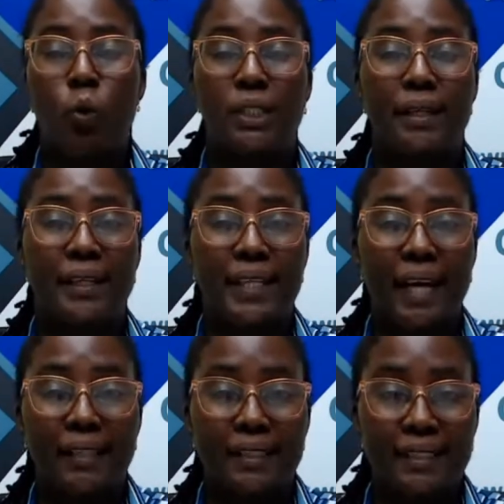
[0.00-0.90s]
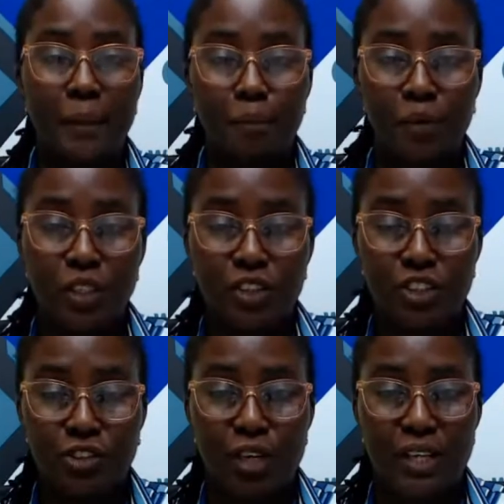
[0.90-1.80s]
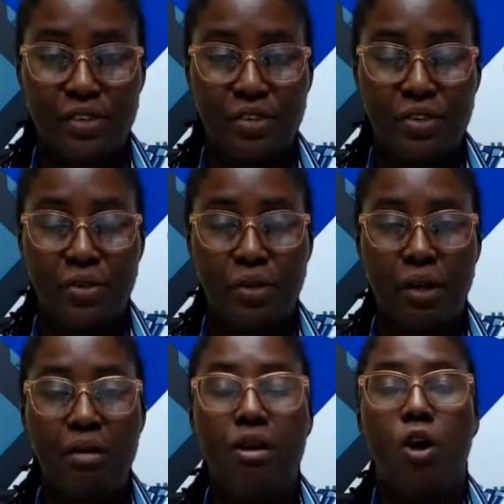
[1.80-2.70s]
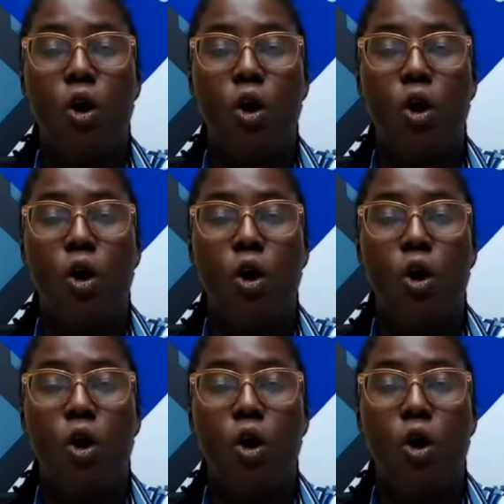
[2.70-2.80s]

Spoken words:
what are the acceptance criteria,